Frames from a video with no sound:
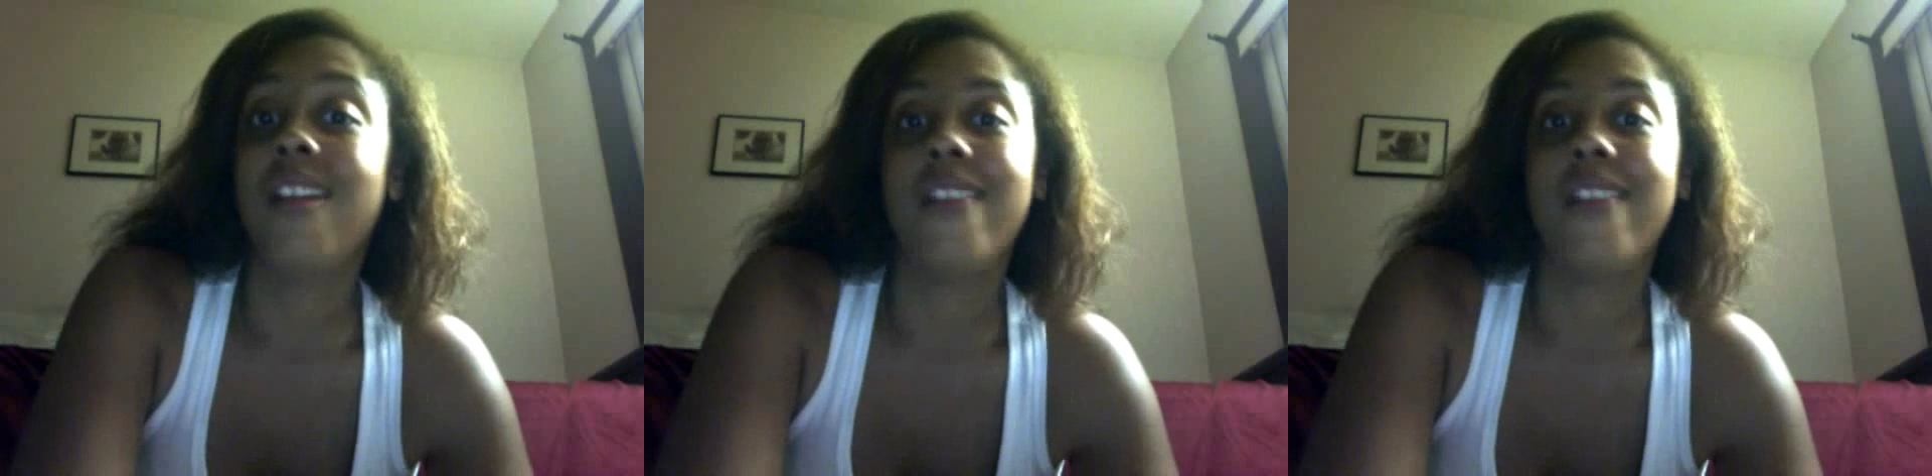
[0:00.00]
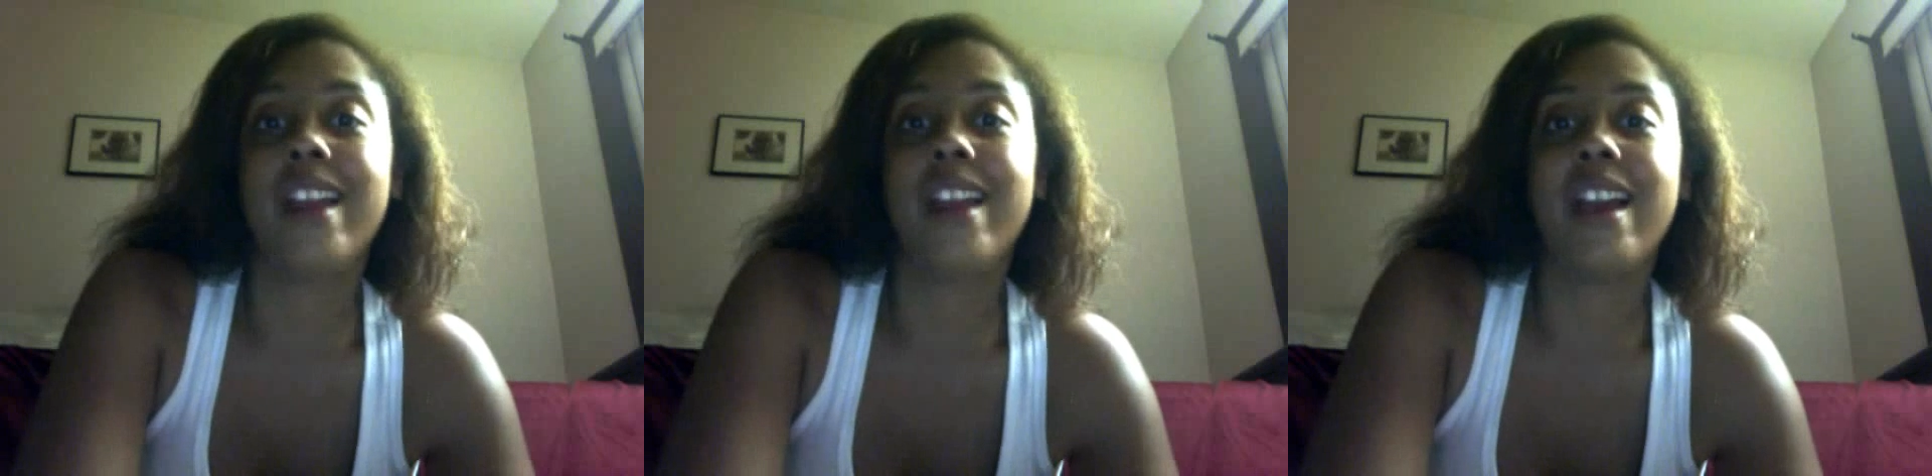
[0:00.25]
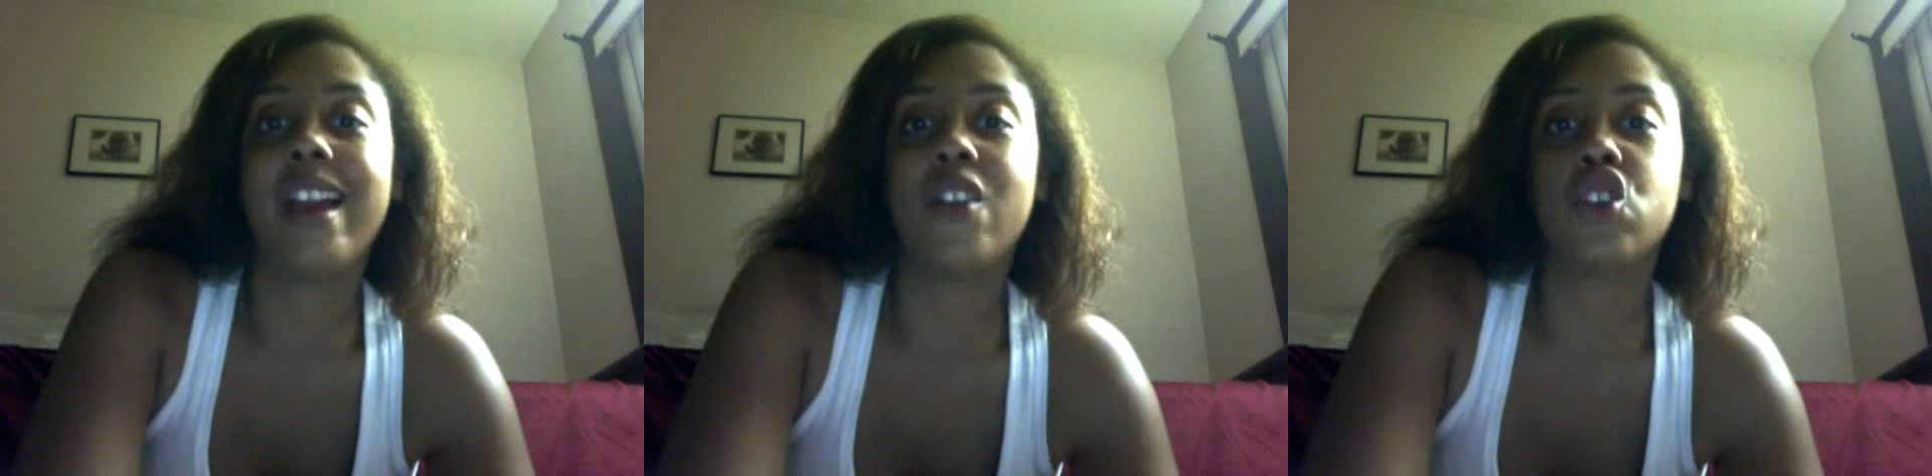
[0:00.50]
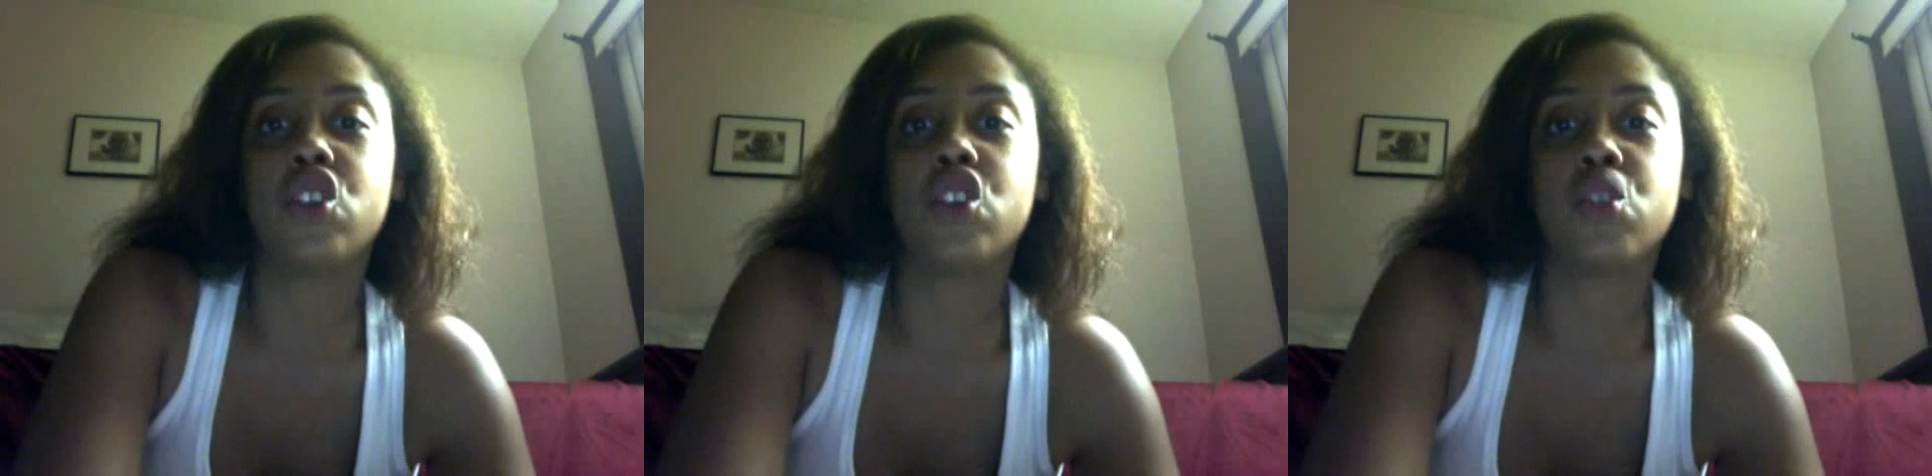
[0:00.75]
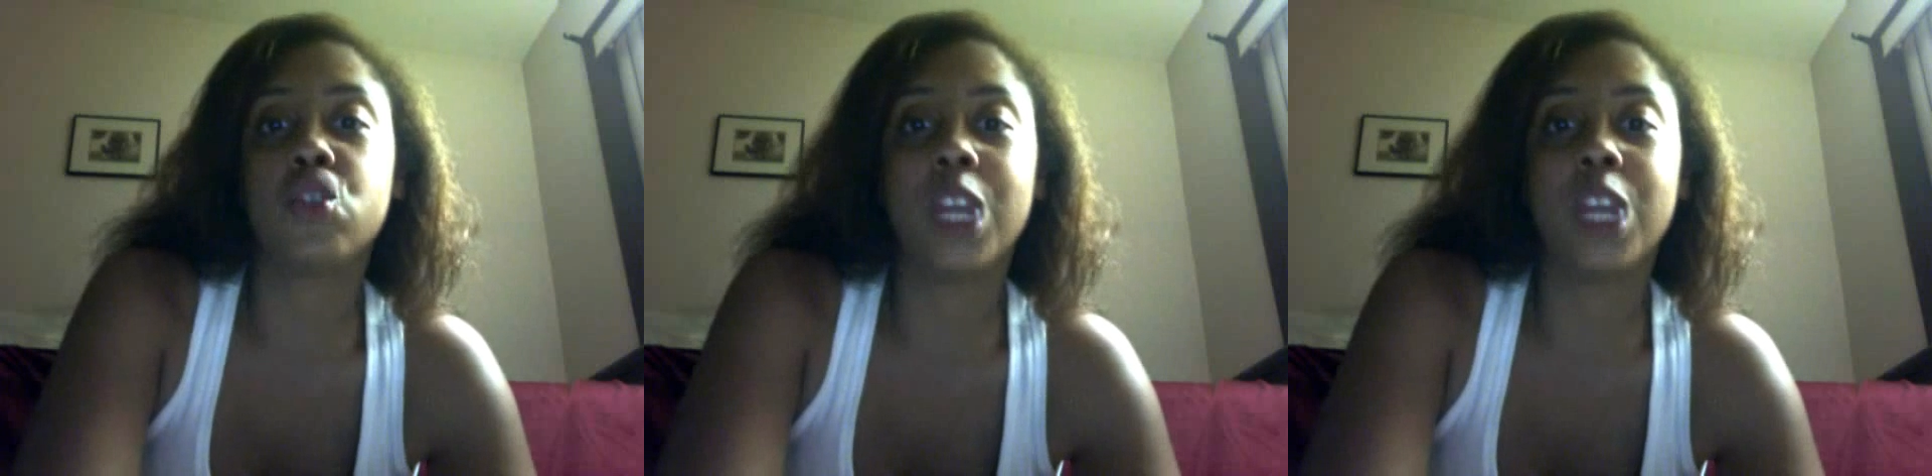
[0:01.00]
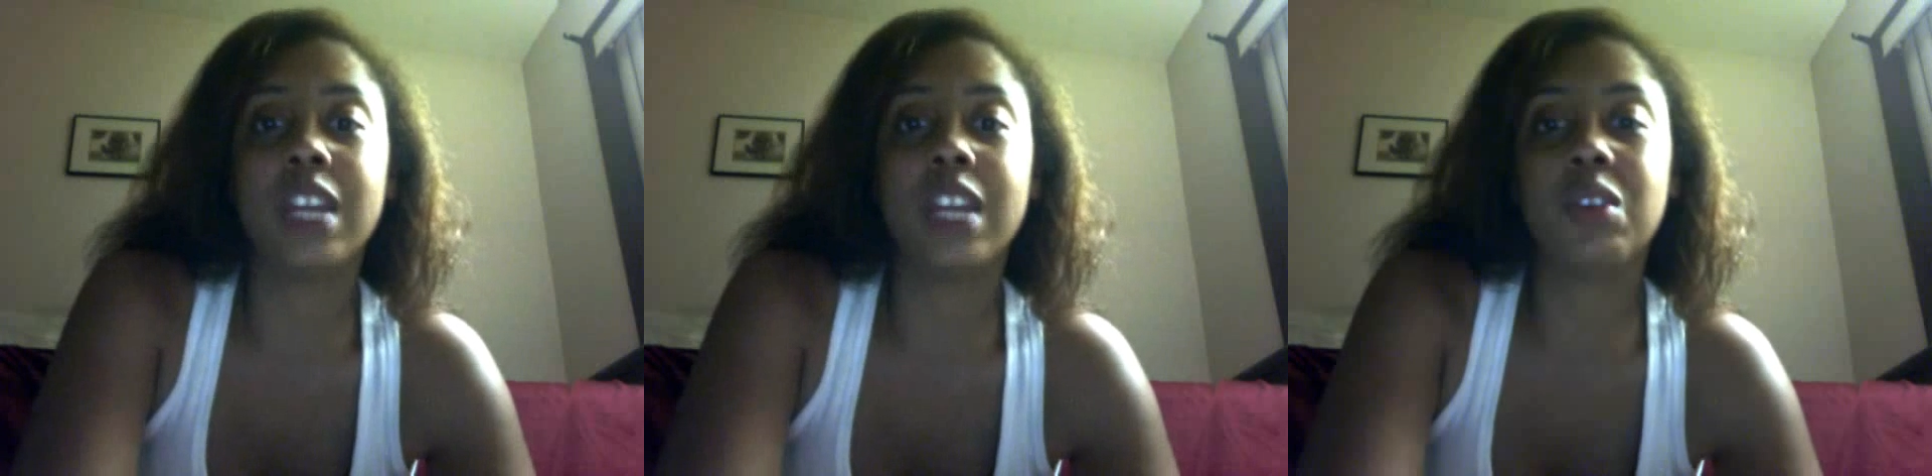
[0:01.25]
that I have it
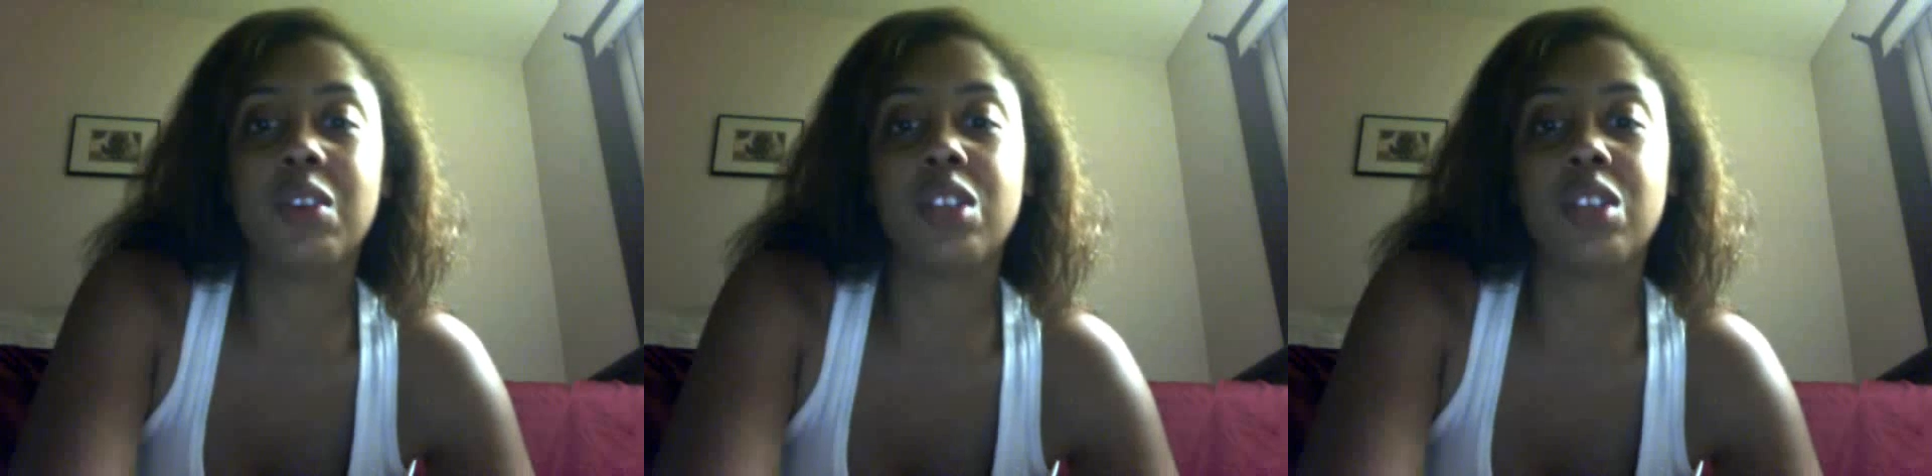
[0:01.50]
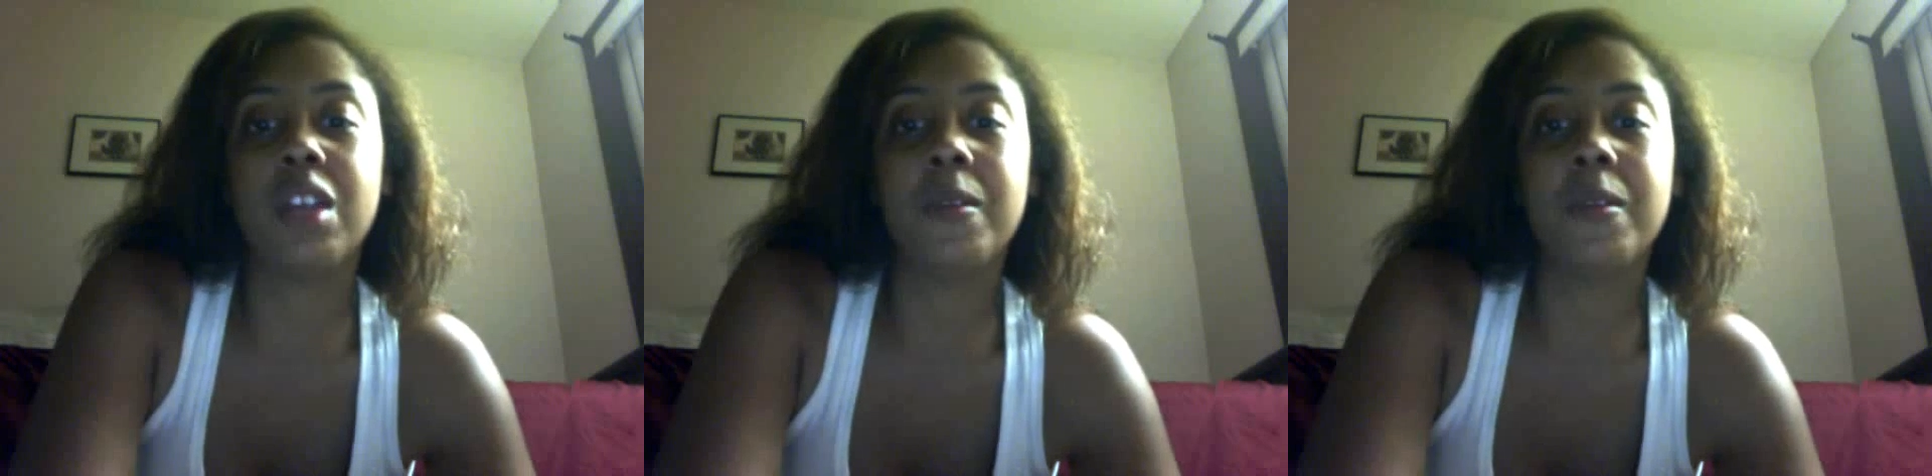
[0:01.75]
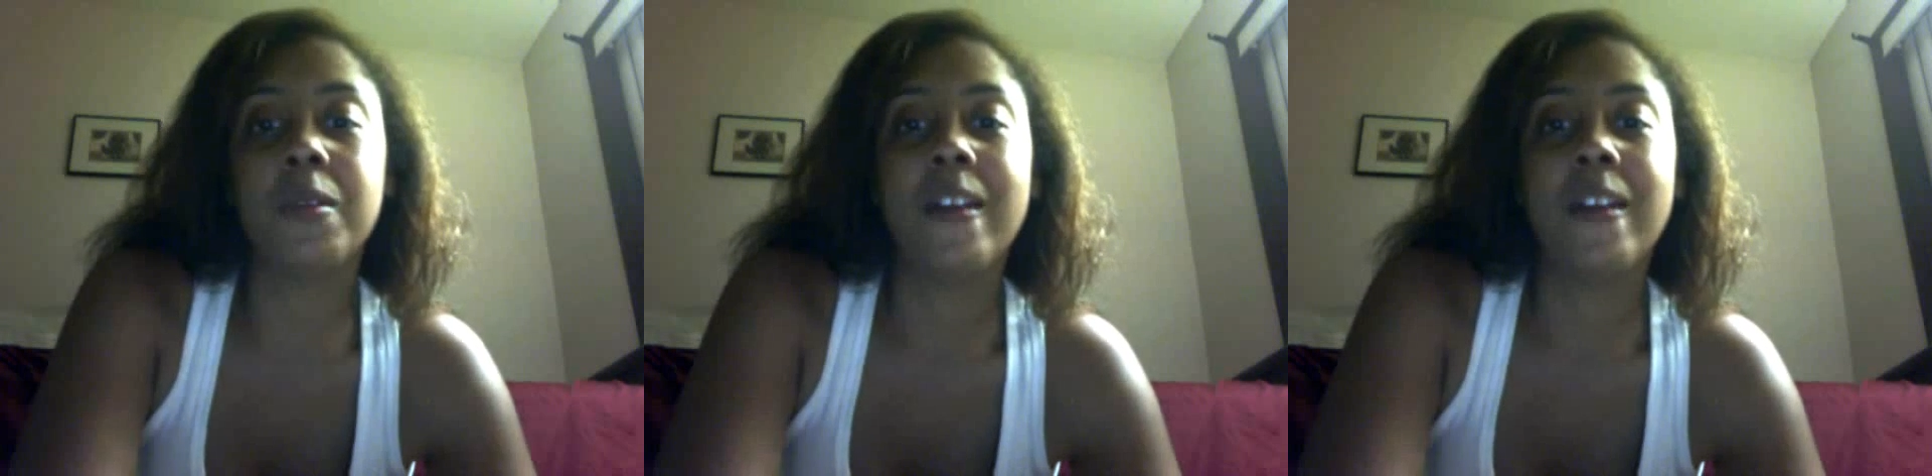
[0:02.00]
straight or so,